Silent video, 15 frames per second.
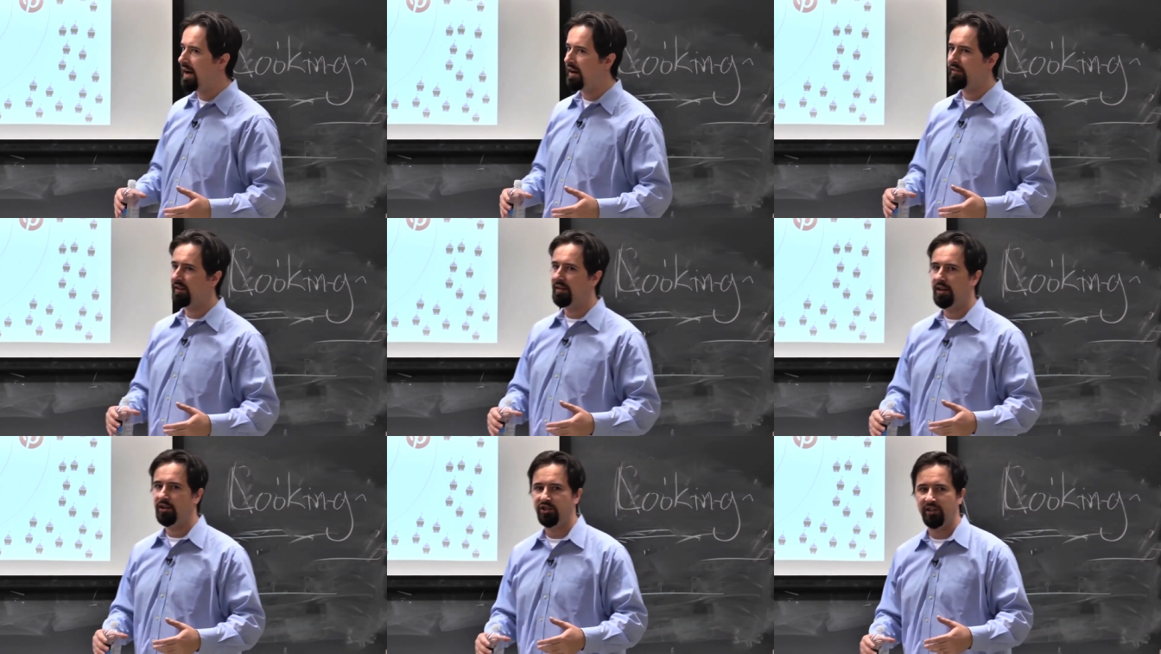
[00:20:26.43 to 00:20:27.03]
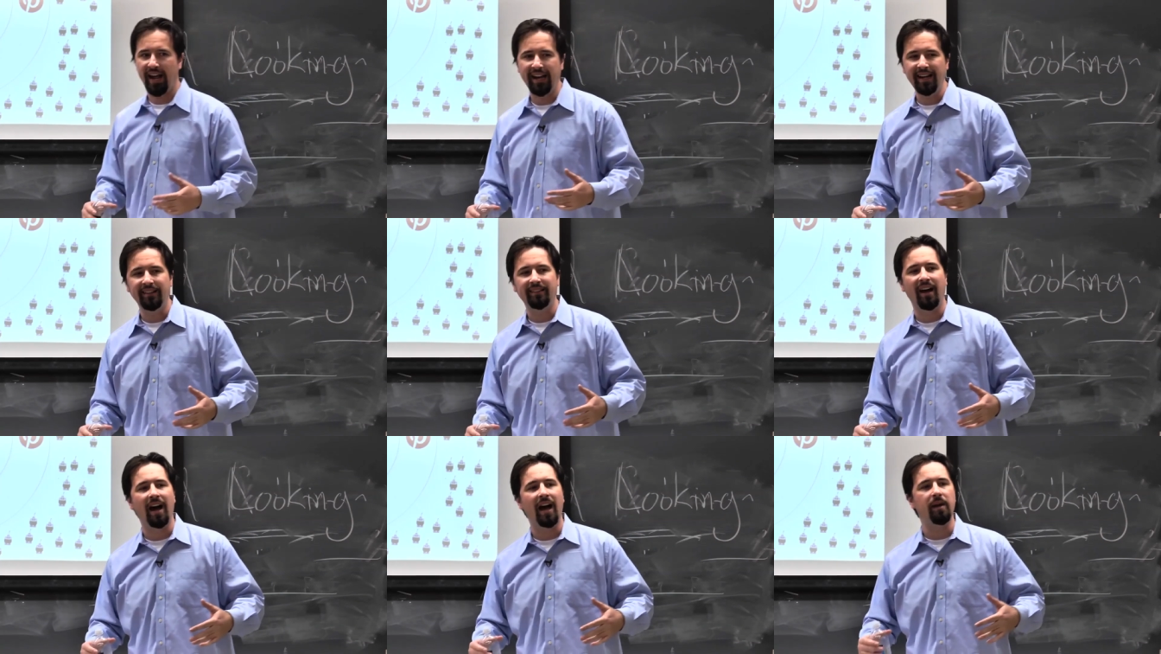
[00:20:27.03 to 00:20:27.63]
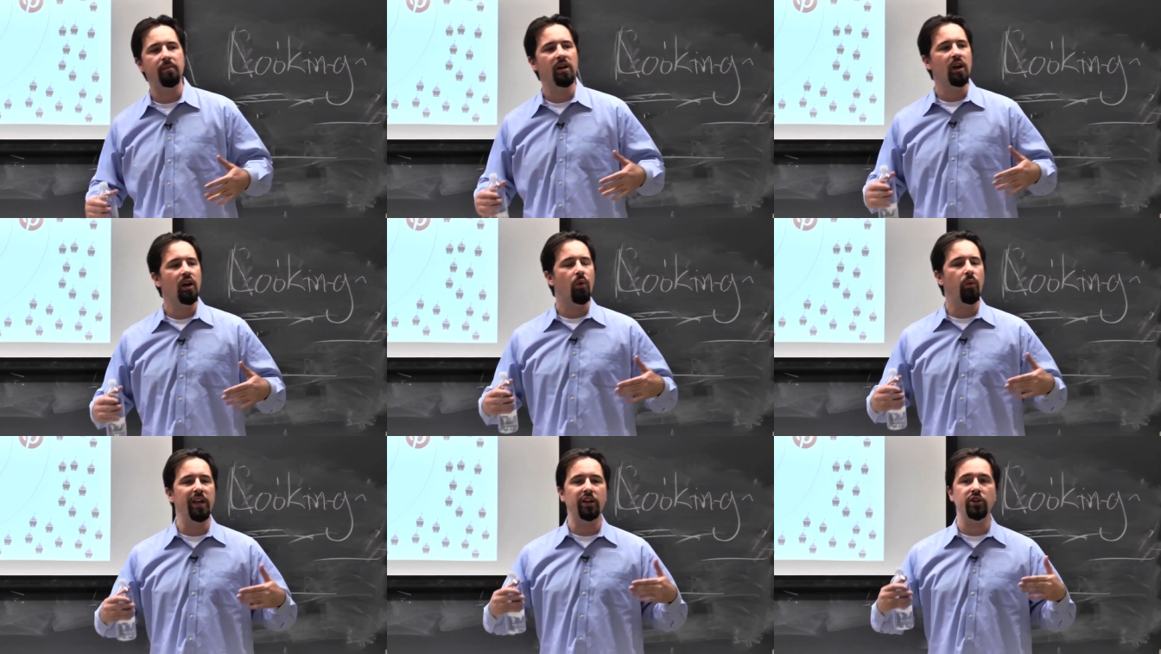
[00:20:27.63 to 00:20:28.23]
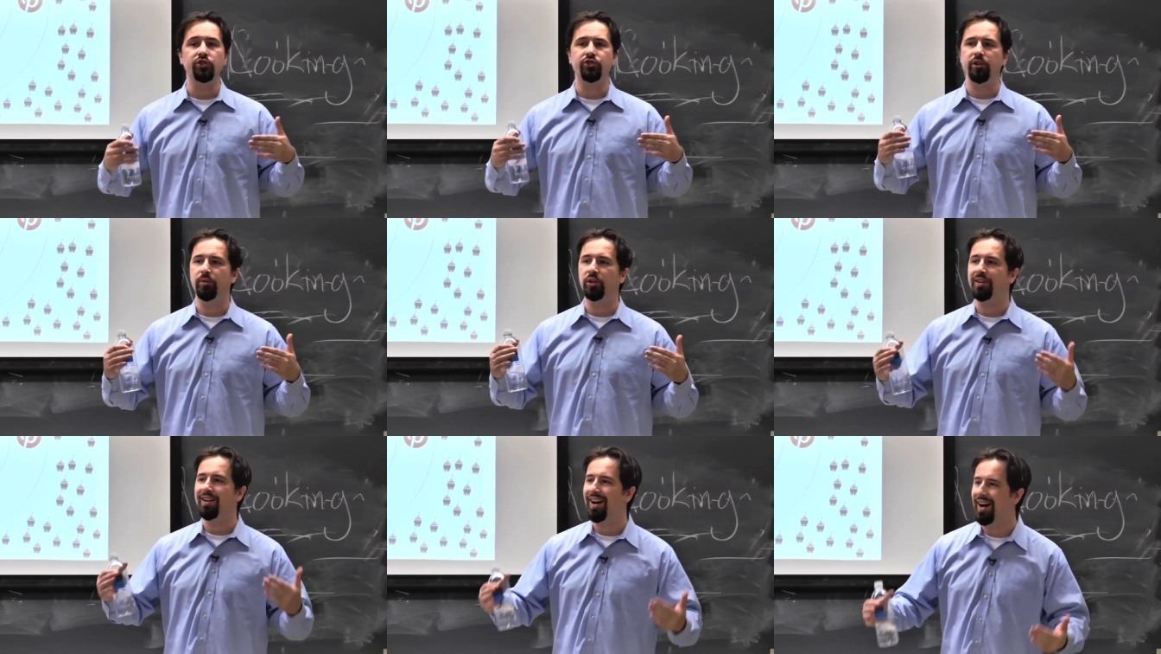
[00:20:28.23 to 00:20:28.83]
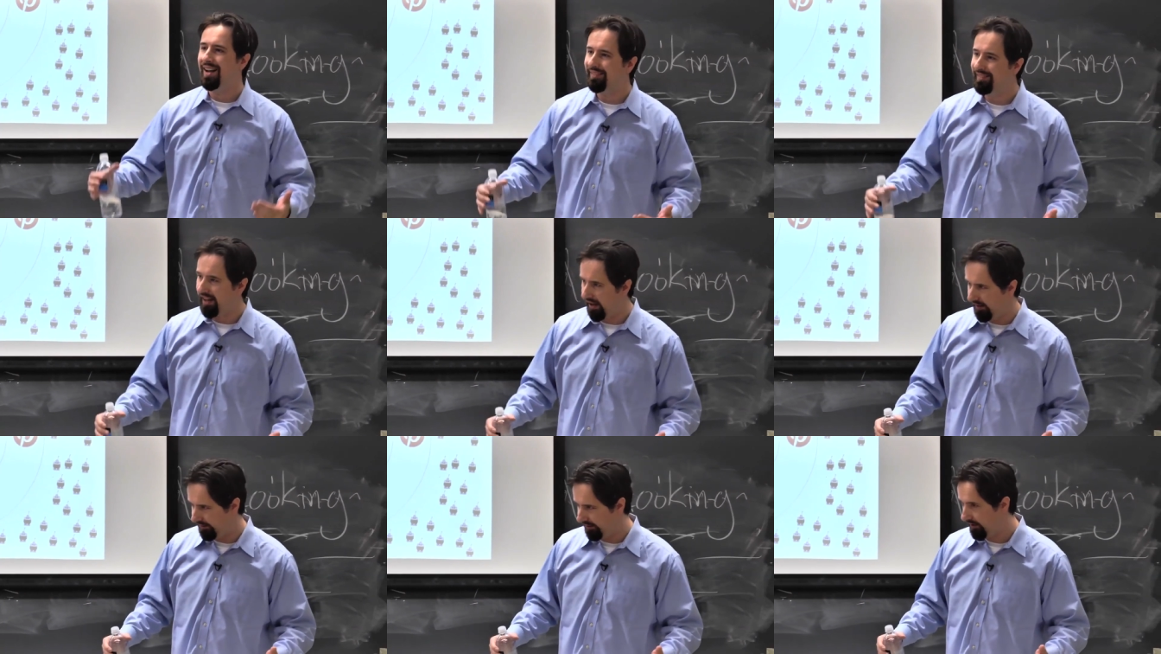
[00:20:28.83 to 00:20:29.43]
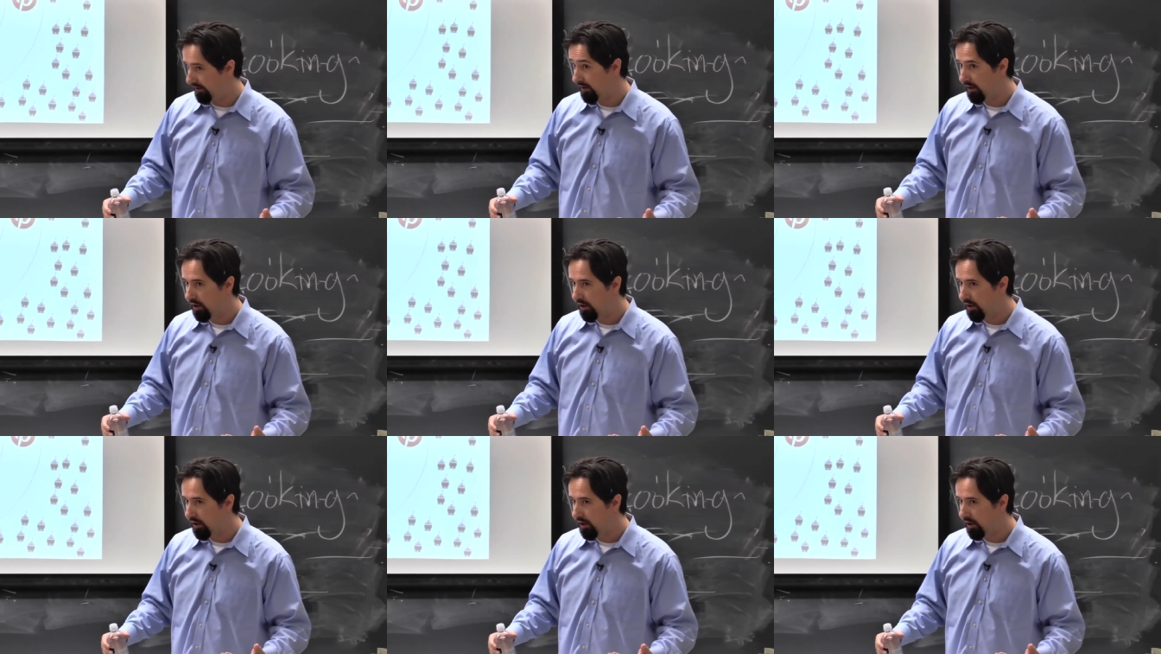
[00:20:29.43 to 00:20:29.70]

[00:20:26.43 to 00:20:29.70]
amount of attention. Anytime we contribute content